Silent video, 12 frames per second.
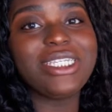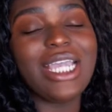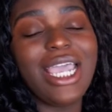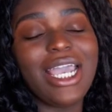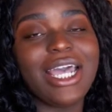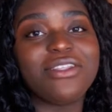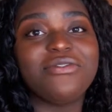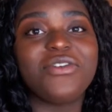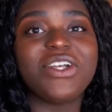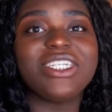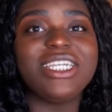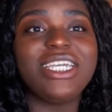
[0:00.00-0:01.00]
staying at the
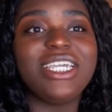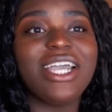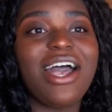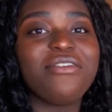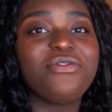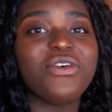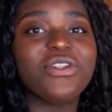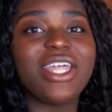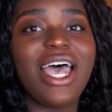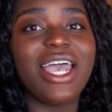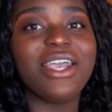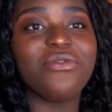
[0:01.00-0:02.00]
varsity. I feel
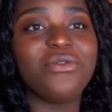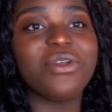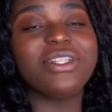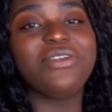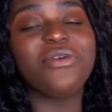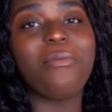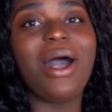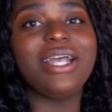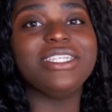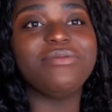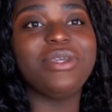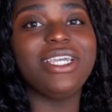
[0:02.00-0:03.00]
that it really
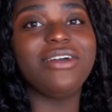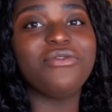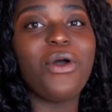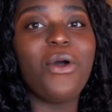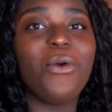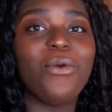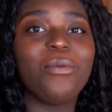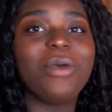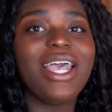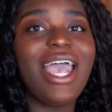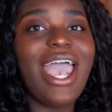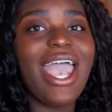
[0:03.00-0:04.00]
reminds me of
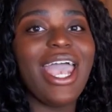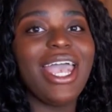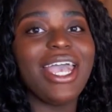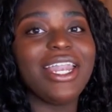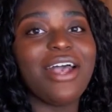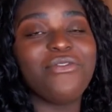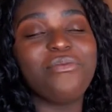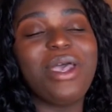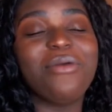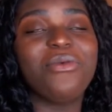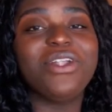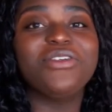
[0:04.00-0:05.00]
home and I've
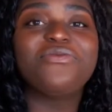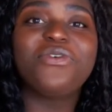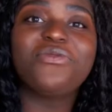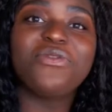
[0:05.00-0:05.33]
met wonderful